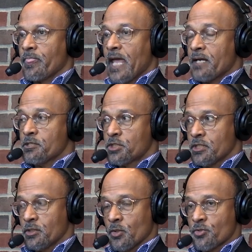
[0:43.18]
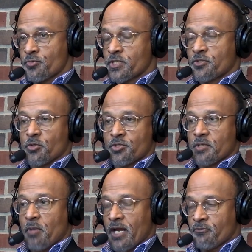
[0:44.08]
energy use, which is used
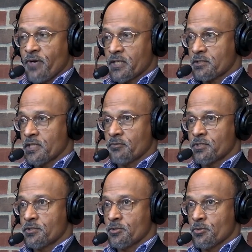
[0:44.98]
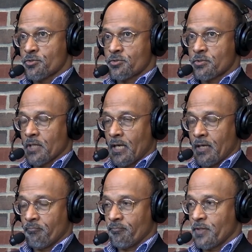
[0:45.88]
in manufacturing, which is used
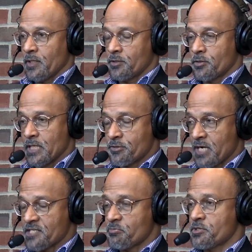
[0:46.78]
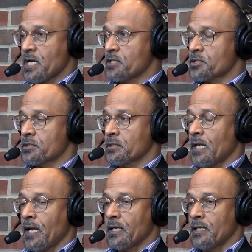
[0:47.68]
in transportation
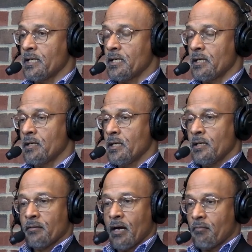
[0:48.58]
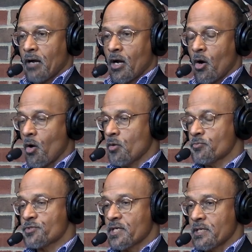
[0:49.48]
and in
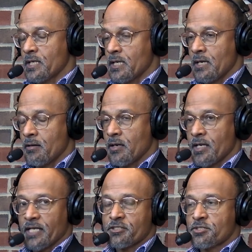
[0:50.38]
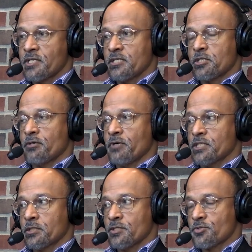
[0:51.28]
homes and electricity
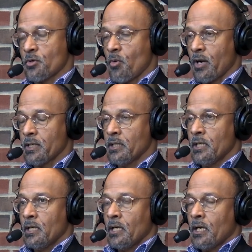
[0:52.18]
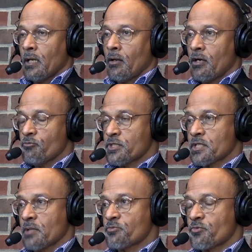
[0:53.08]
generation and so on, a lot of which
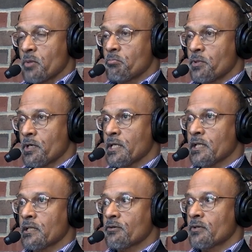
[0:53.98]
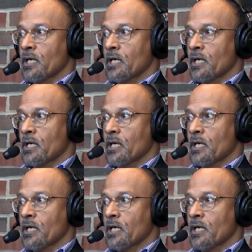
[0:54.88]
comes from burning